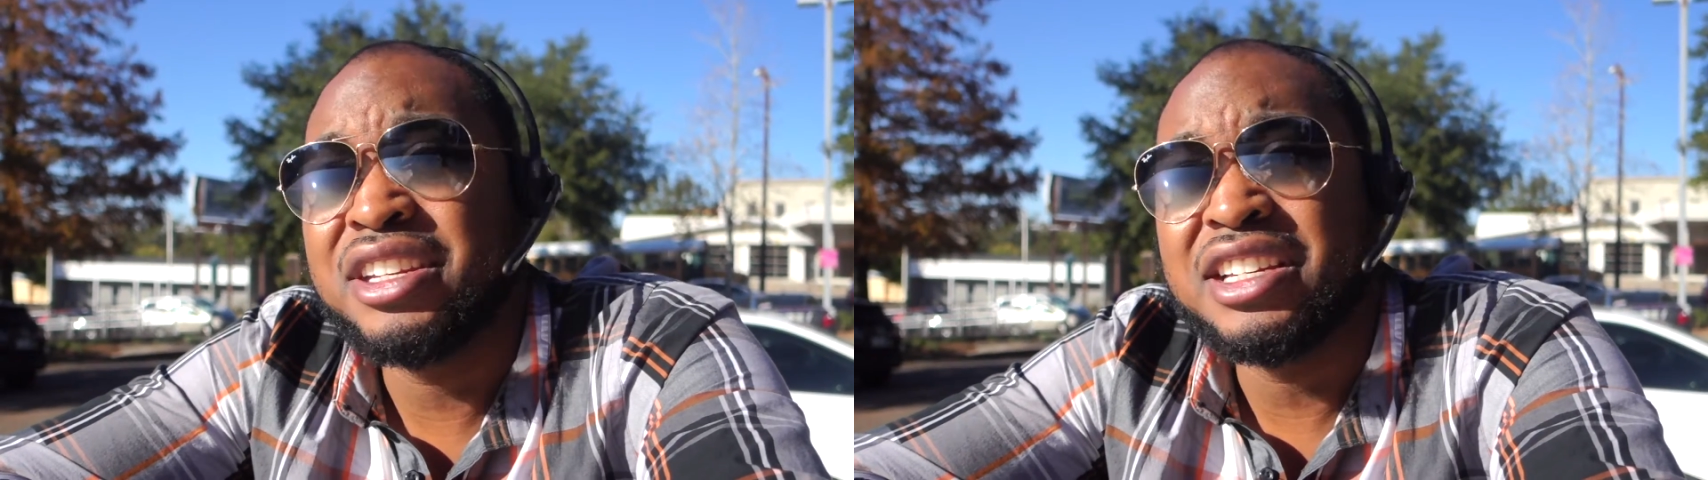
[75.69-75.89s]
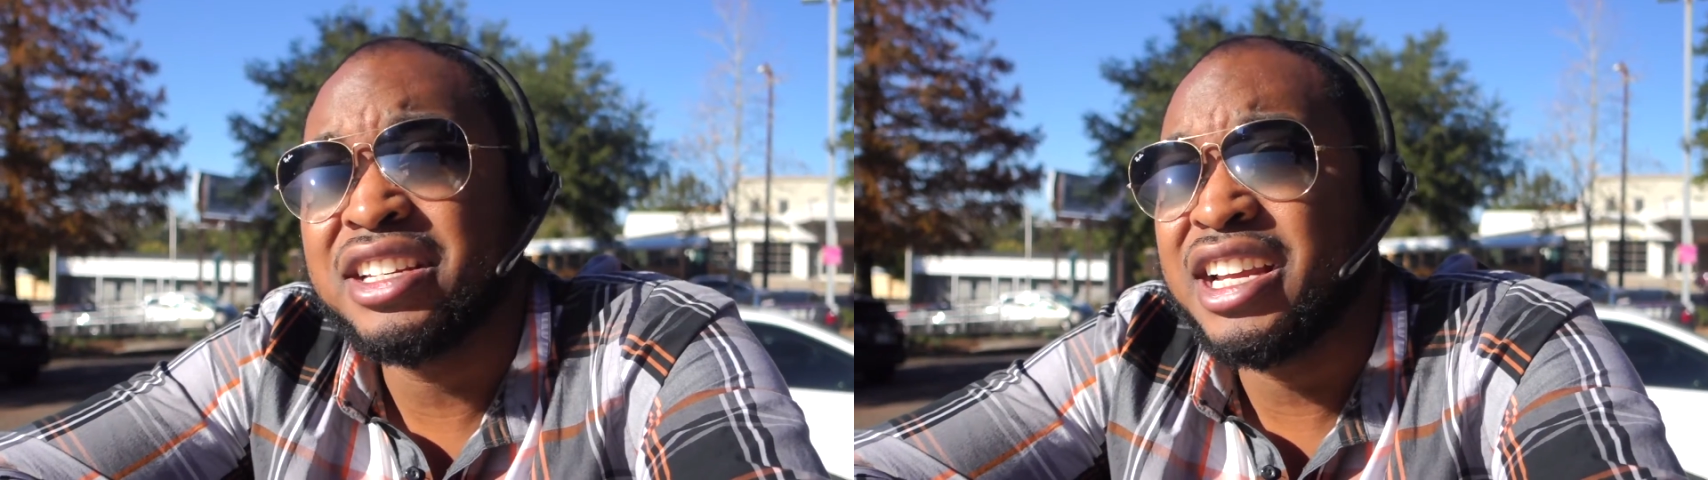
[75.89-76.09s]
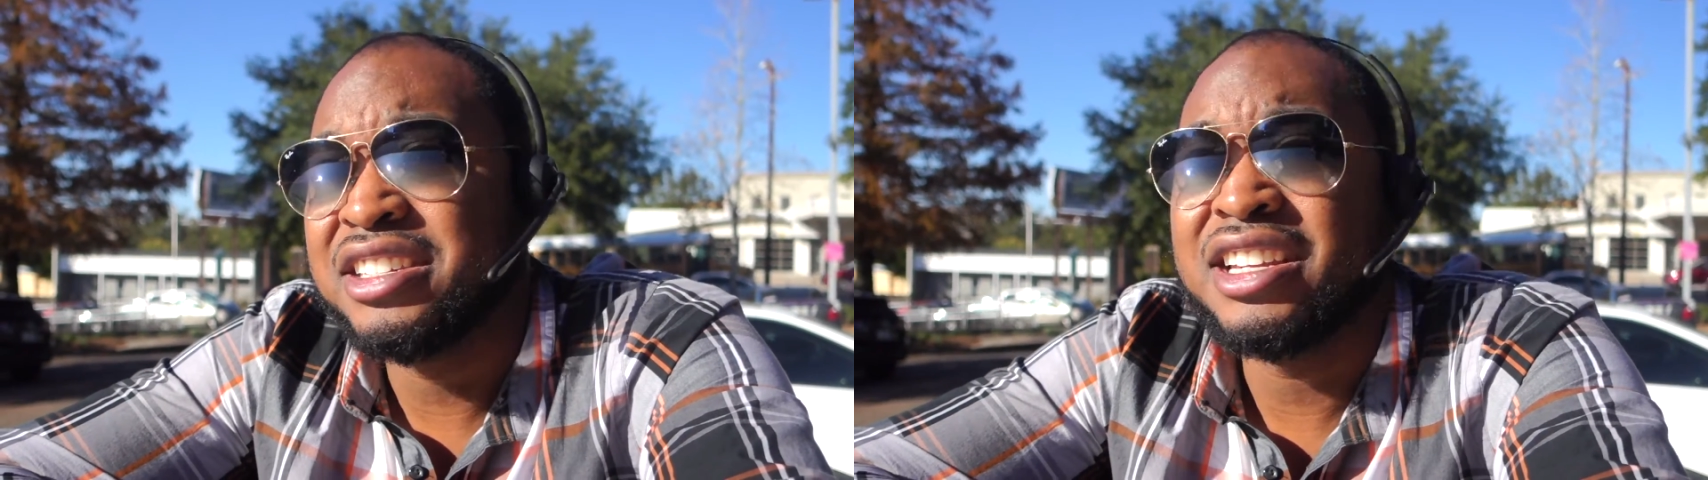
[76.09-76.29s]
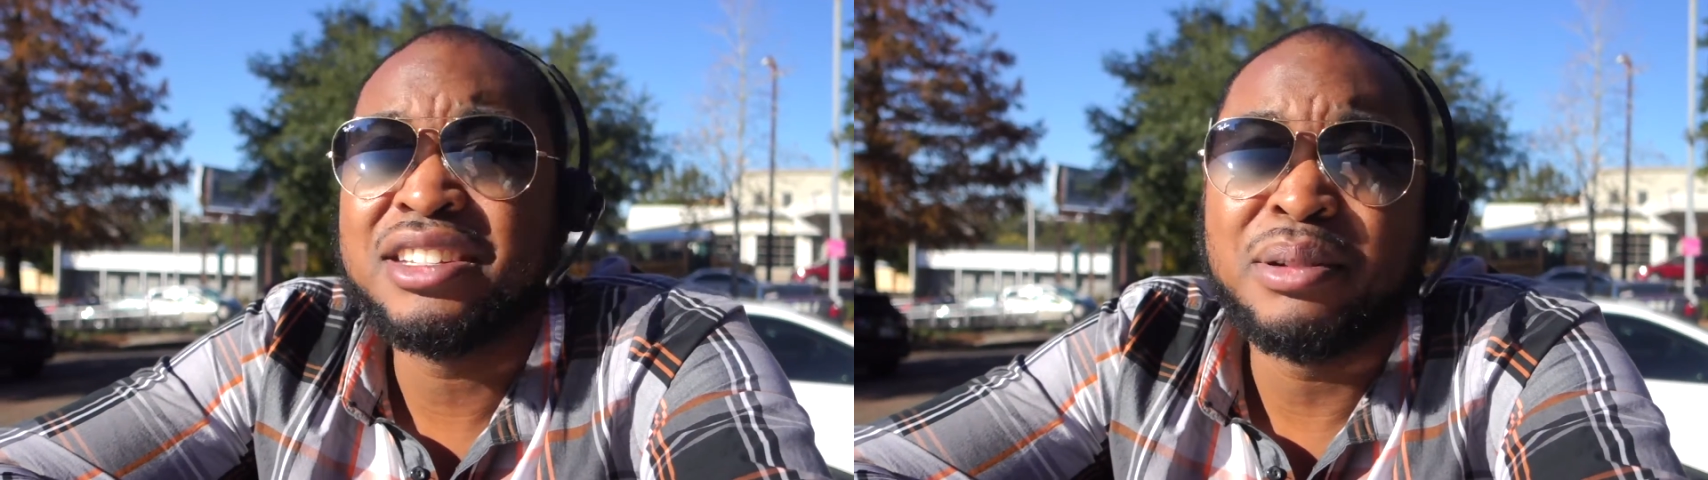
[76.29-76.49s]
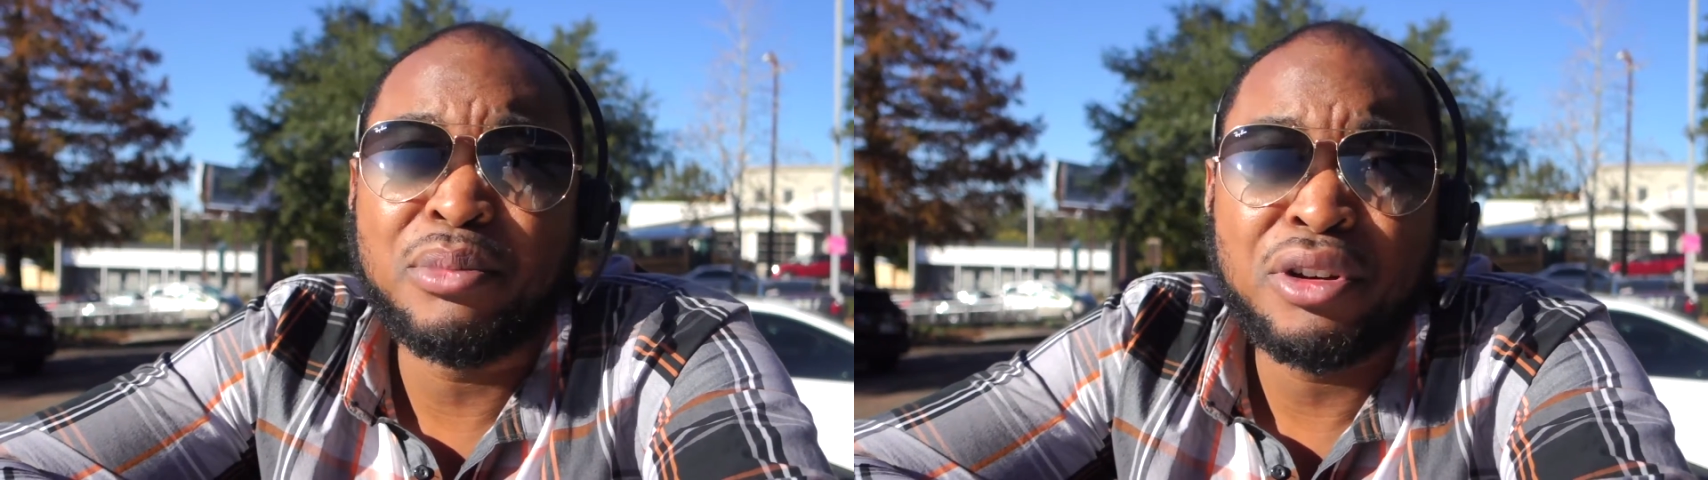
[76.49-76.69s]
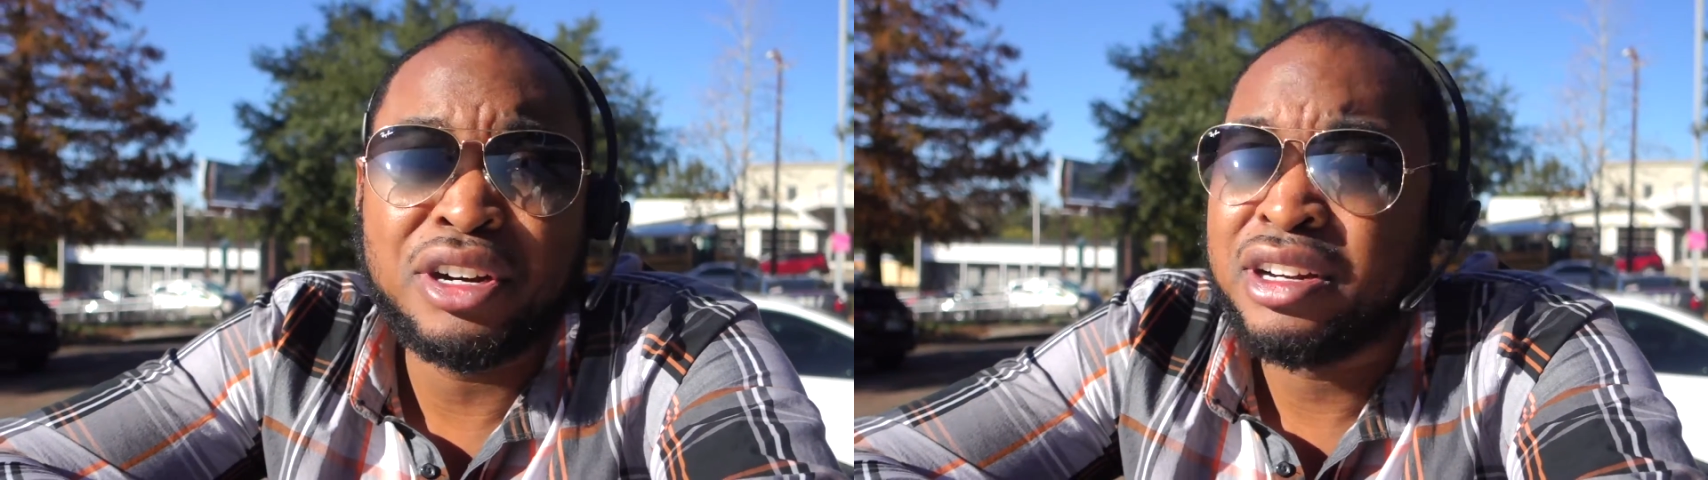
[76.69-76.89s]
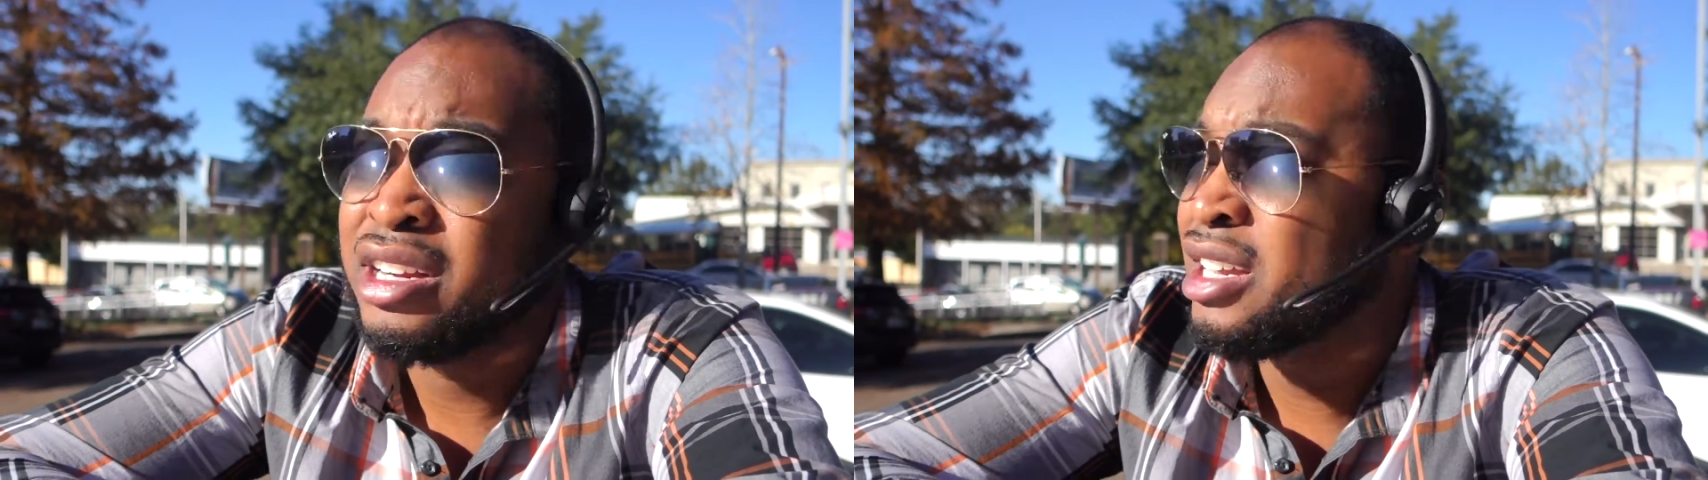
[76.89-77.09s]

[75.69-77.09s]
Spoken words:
since like 6 in the morning,